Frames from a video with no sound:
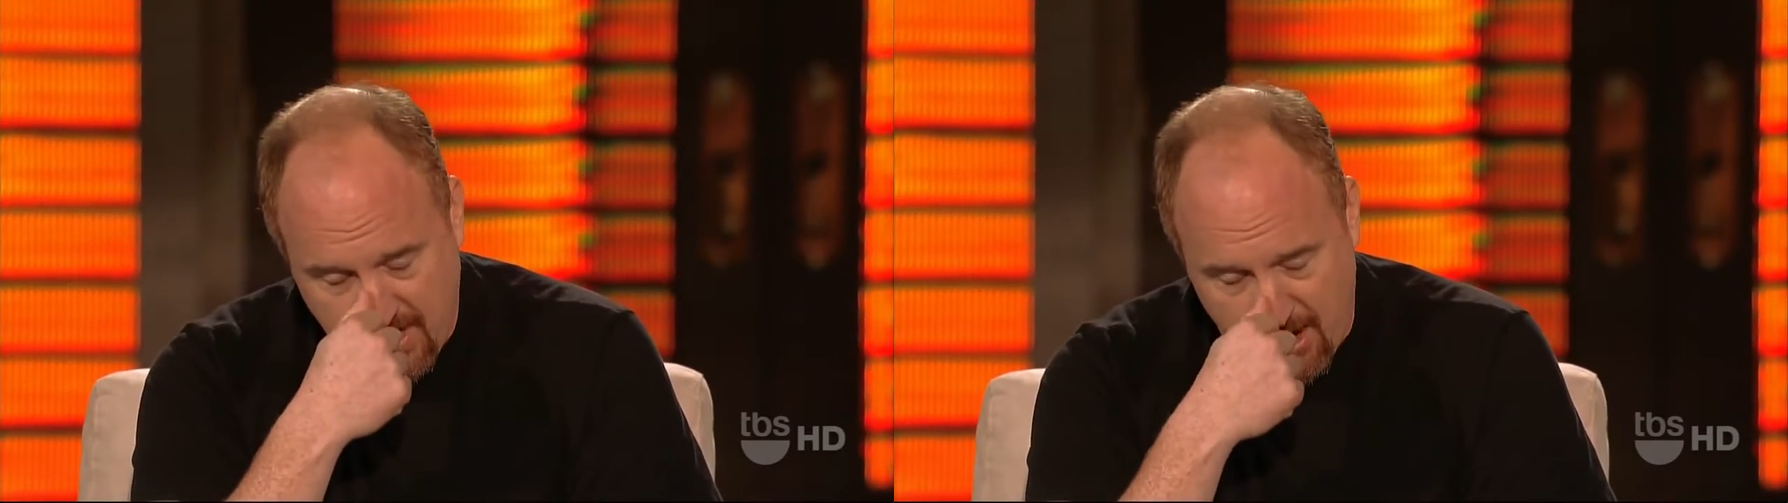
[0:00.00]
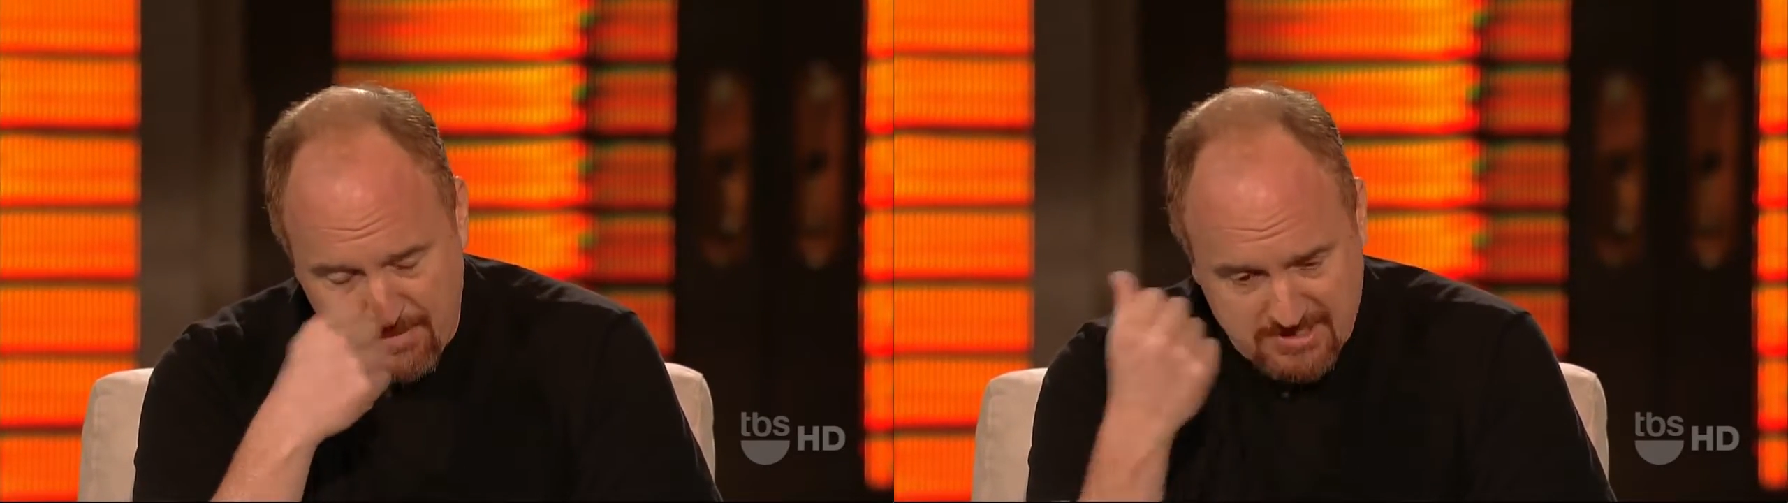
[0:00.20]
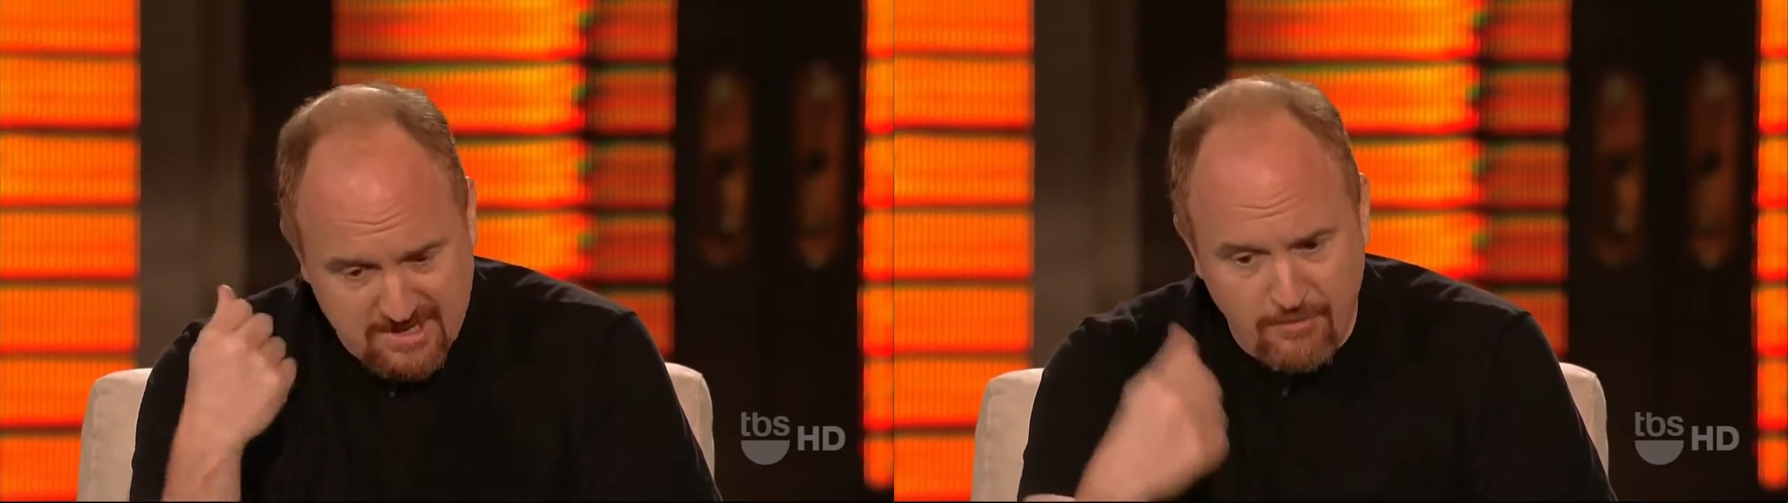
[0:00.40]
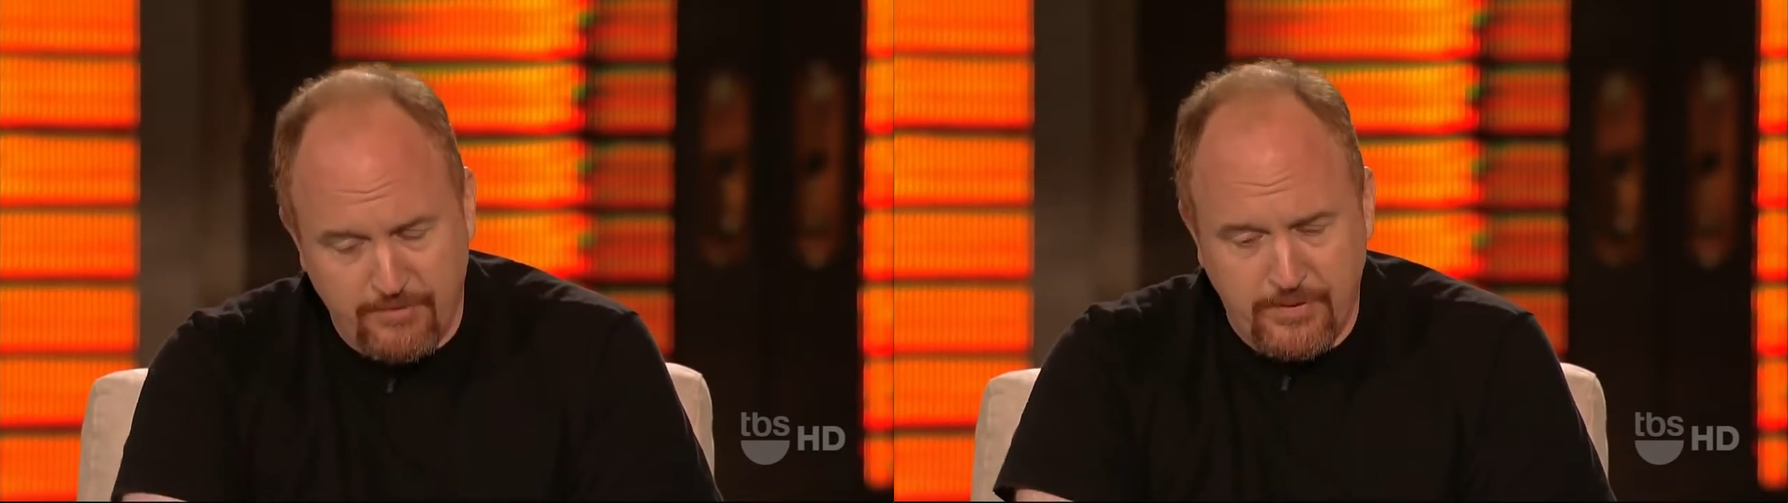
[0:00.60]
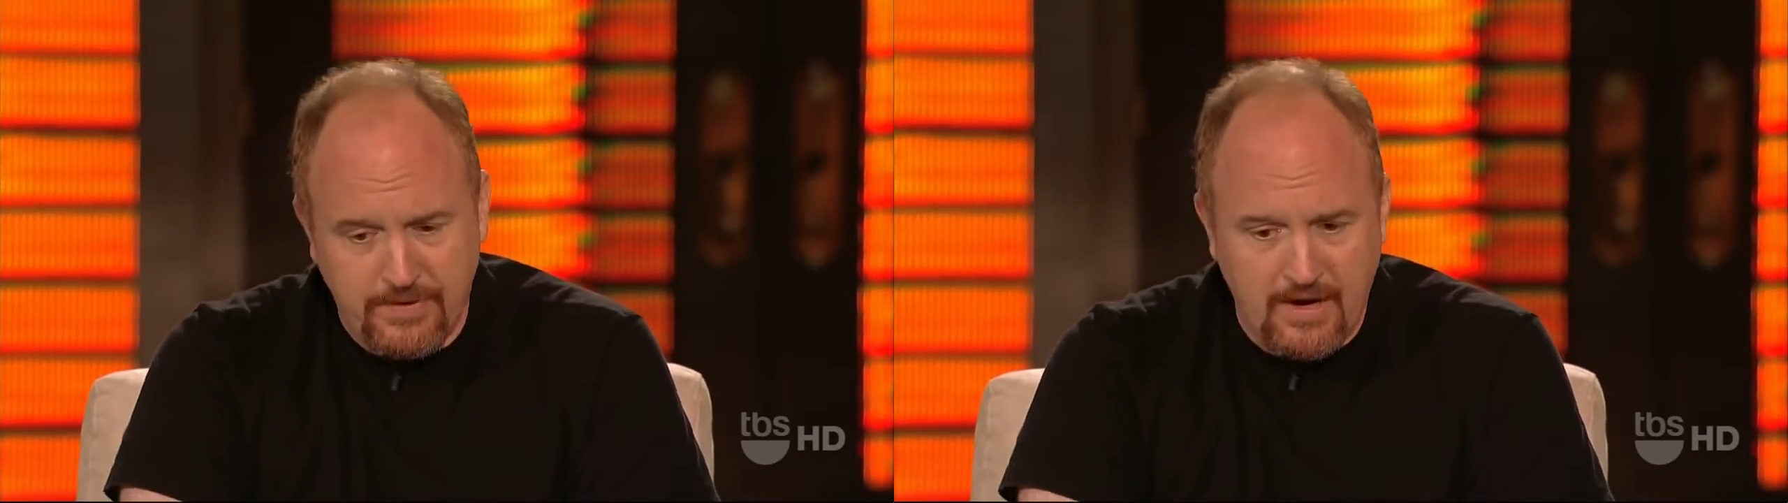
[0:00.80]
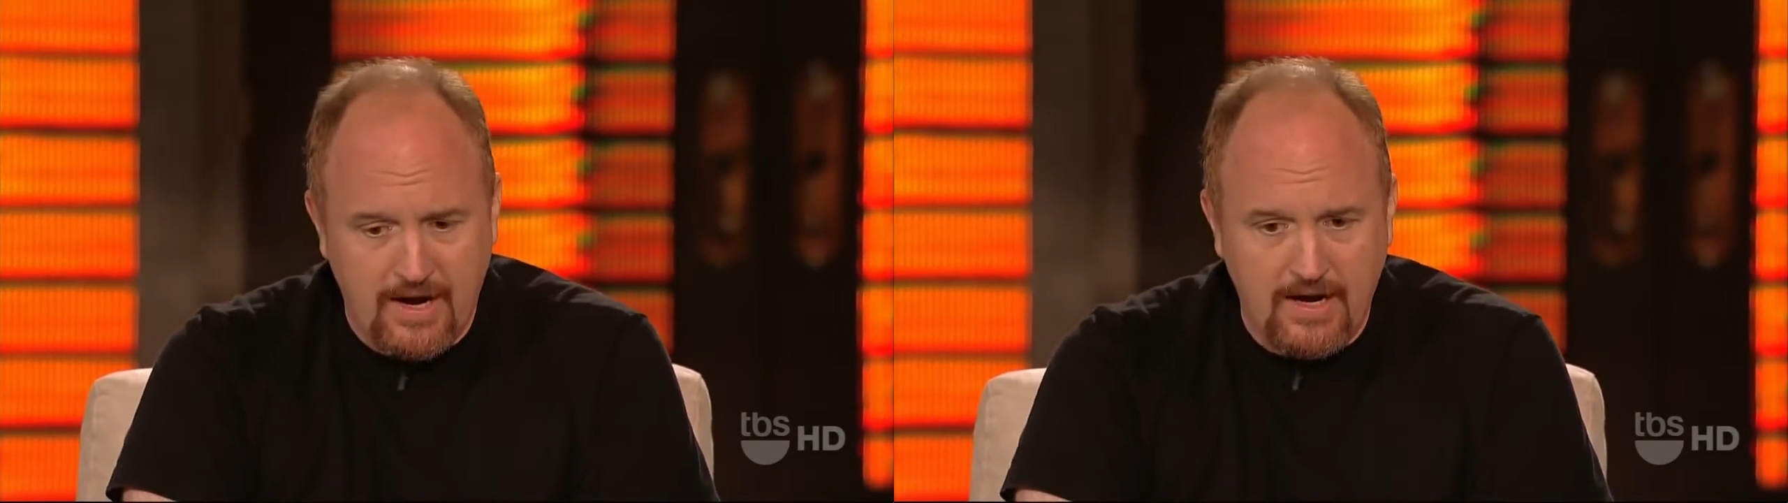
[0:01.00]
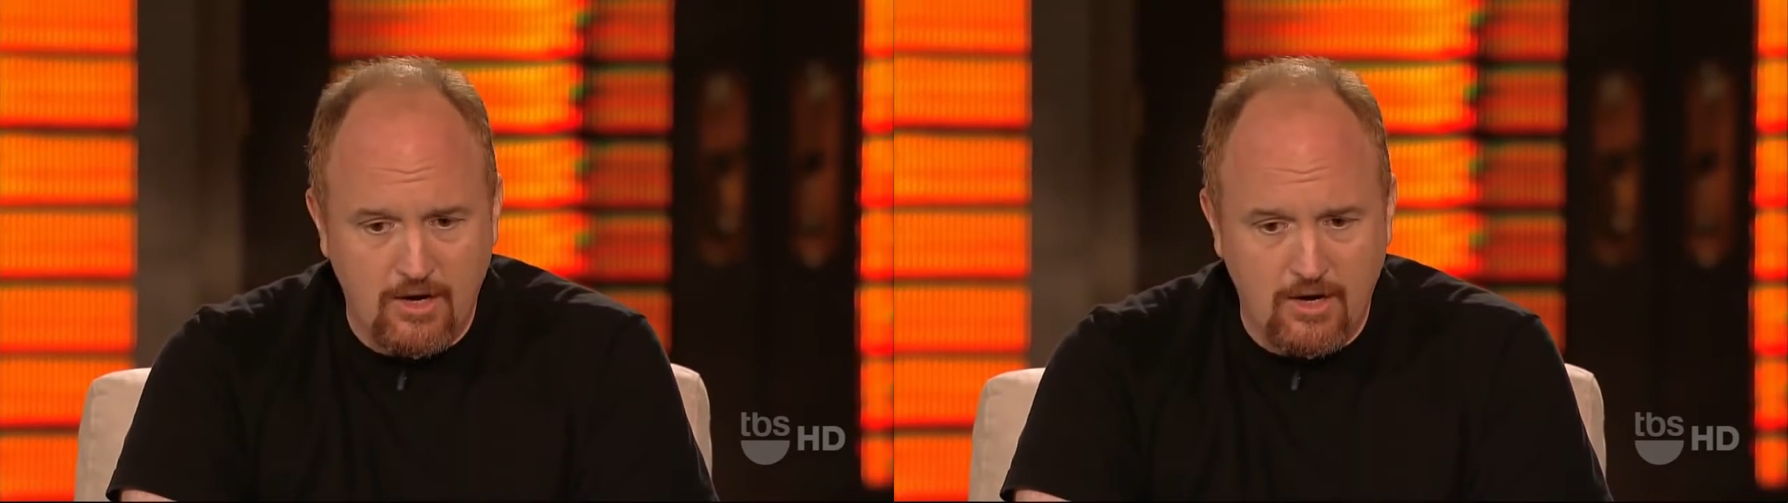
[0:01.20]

on my cell phone, and I